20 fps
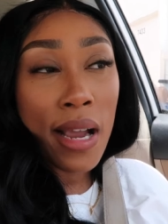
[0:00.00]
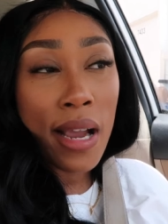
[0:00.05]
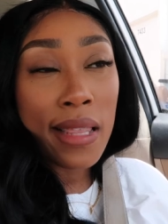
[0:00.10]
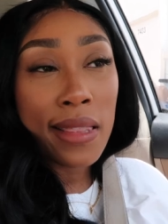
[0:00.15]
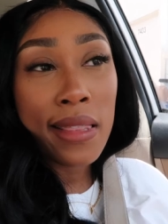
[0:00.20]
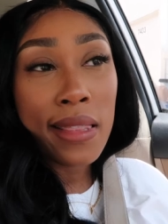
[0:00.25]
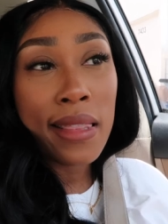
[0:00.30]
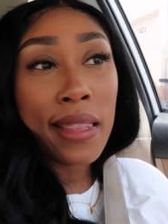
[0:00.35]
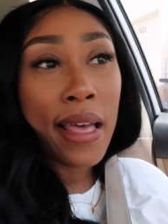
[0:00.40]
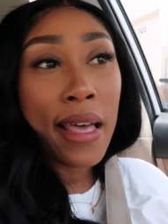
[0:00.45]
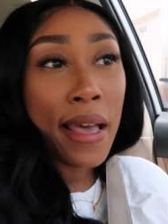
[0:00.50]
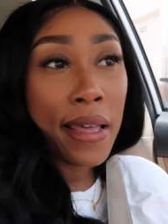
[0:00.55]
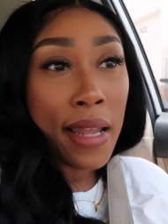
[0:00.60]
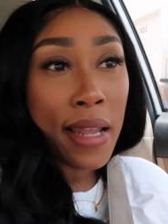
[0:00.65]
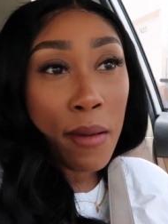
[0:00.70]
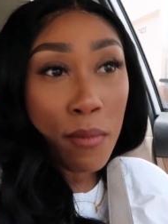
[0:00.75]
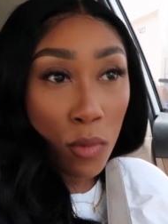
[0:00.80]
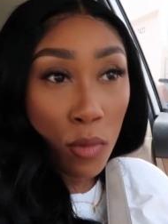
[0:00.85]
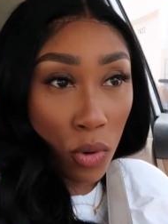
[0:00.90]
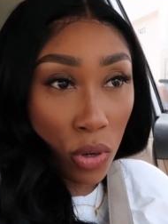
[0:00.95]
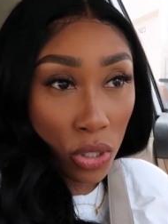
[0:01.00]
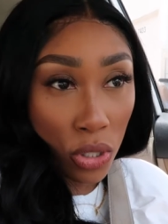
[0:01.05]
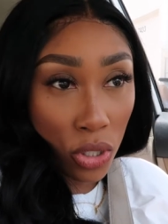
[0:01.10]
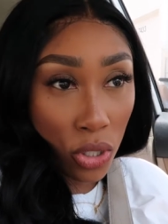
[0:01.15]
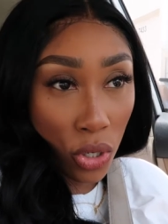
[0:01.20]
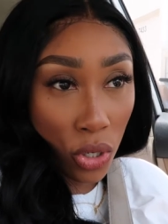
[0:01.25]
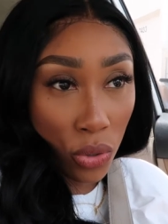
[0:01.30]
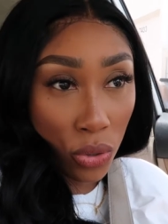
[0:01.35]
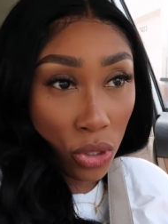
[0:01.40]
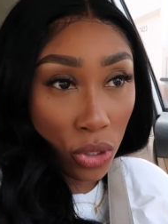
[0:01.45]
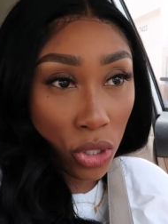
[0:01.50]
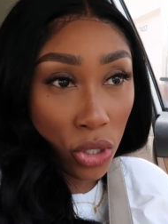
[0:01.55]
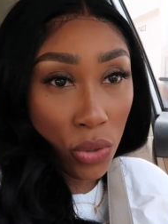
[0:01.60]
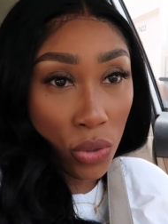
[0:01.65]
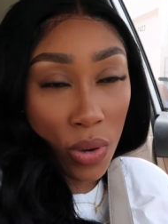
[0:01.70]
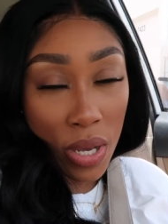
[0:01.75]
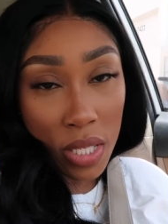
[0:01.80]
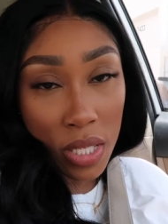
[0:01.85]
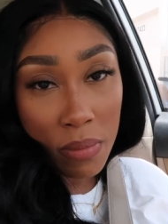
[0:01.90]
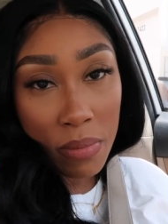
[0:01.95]
And then I'm going to go to
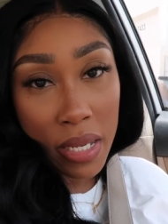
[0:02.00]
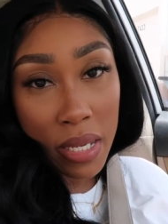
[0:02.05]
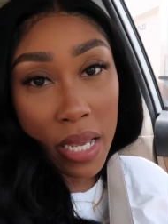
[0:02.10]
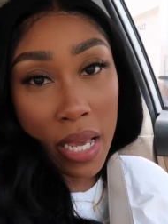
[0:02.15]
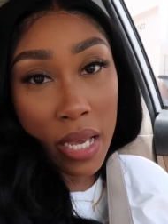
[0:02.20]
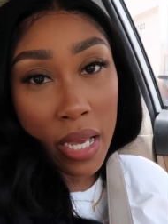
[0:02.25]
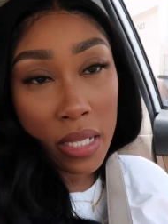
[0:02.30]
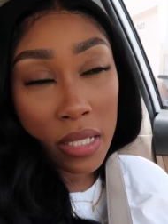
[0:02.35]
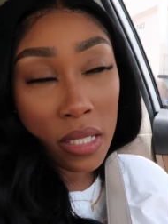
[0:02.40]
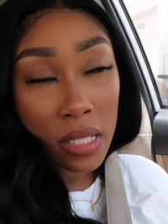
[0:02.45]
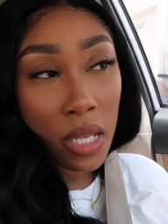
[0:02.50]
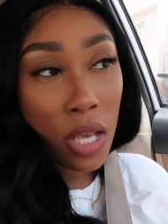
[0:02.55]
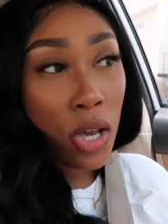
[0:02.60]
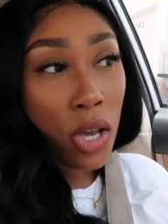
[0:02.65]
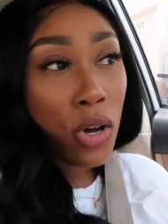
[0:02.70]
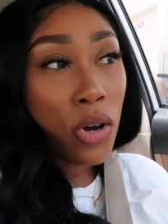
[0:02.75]
USPS,